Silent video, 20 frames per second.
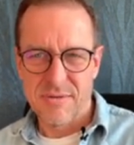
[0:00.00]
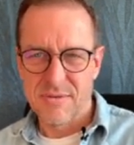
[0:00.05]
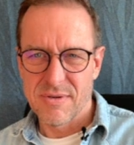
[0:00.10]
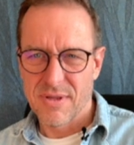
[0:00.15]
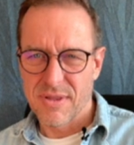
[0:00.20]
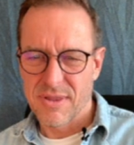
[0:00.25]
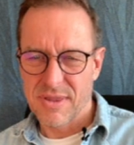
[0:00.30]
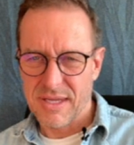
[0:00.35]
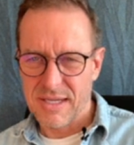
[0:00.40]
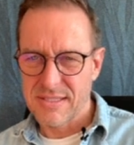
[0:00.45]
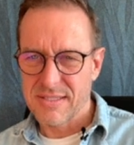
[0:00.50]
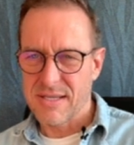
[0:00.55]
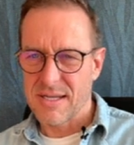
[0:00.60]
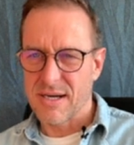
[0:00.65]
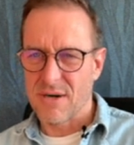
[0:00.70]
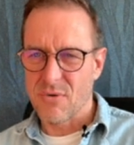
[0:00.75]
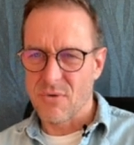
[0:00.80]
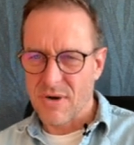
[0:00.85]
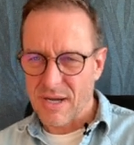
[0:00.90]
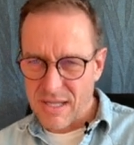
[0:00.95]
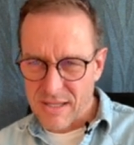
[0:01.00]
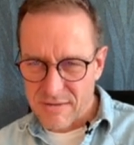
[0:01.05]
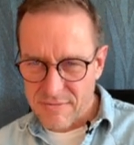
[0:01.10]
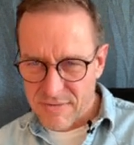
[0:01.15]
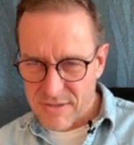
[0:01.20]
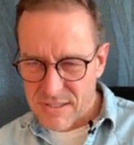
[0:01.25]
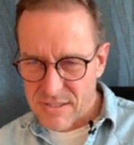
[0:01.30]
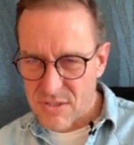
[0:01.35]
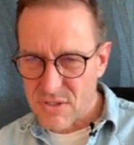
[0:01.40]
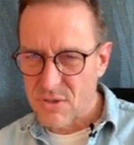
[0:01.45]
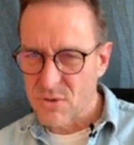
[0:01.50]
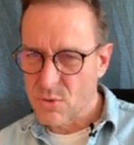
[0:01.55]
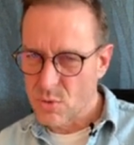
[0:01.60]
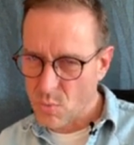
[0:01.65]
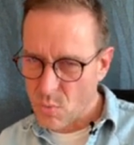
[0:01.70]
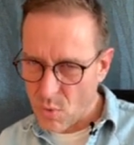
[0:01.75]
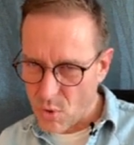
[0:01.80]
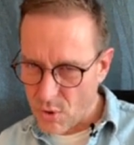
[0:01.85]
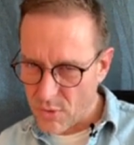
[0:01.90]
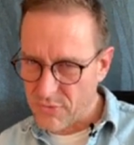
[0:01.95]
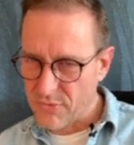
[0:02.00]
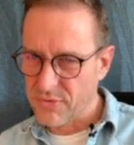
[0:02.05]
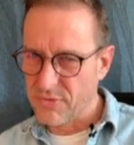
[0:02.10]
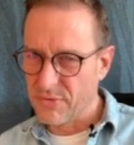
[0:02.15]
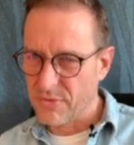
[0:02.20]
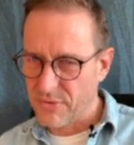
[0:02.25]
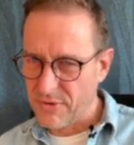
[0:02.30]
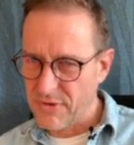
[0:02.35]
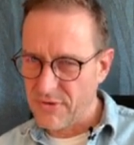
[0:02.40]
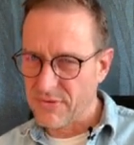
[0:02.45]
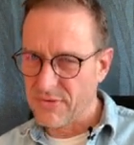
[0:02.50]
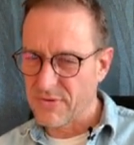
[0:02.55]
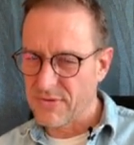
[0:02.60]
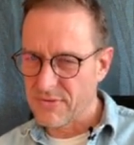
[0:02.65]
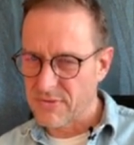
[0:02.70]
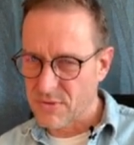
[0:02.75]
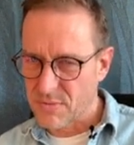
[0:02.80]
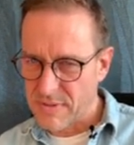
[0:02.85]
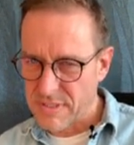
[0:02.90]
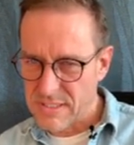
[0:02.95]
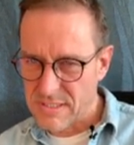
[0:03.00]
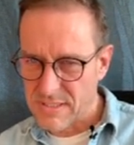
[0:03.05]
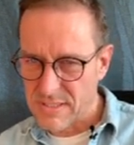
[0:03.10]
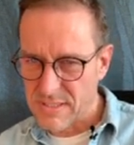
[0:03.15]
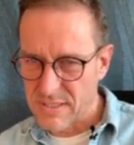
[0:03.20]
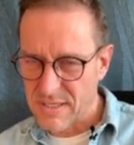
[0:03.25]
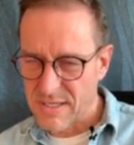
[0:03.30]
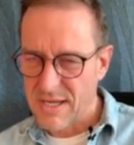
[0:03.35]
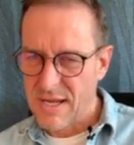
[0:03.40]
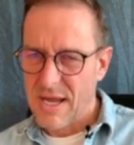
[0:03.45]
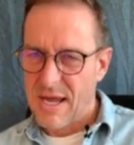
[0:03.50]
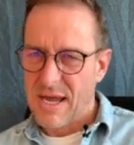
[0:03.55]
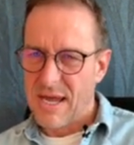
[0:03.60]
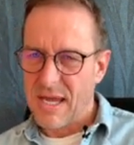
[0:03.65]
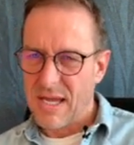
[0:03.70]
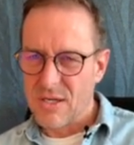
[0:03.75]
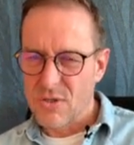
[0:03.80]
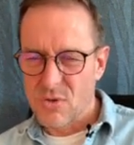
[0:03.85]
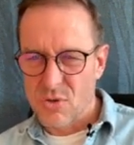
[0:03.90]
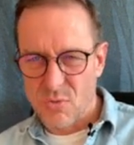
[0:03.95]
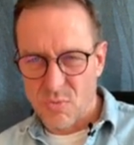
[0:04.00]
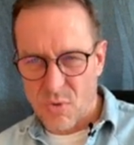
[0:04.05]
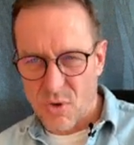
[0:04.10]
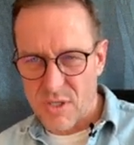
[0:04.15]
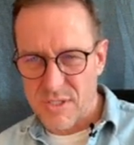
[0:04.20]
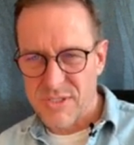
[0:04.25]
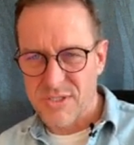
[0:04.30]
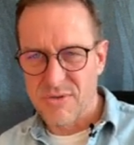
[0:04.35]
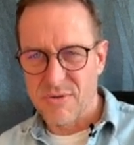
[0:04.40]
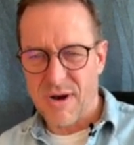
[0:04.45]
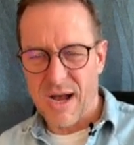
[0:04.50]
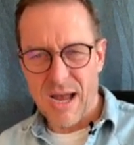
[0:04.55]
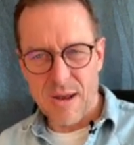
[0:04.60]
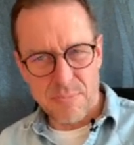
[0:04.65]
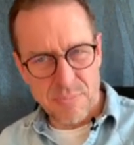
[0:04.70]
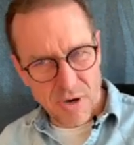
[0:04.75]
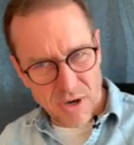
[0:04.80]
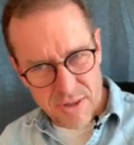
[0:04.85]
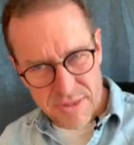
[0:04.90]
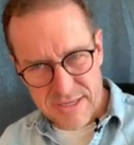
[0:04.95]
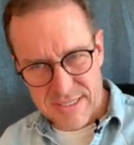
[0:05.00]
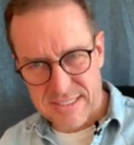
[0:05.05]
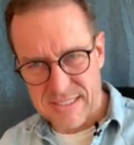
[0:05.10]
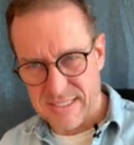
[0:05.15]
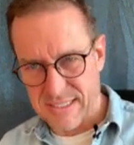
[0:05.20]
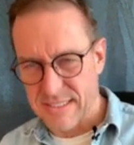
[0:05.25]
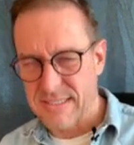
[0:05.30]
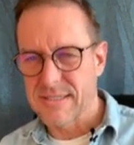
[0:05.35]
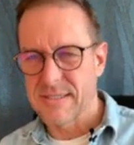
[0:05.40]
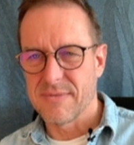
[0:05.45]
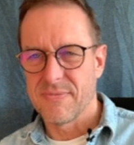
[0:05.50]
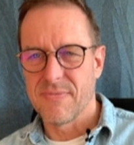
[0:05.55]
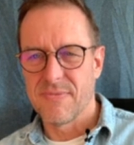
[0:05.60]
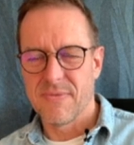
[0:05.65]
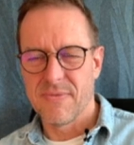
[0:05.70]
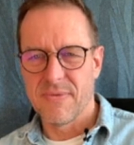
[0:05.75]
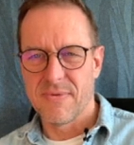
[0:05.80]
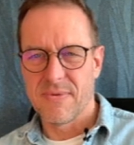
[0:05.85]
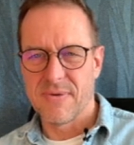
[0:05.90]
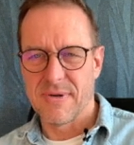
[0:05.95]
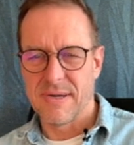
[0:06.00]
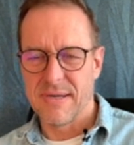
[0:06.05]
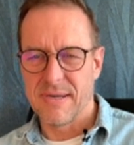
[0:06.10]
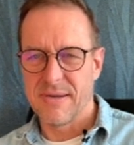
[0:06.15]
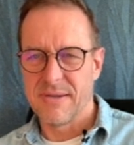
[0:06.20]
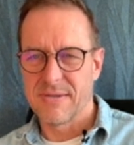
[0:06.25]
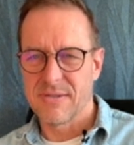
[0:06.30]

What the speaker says: Things that are relevant towards your research question and towards your hypothesis. Right?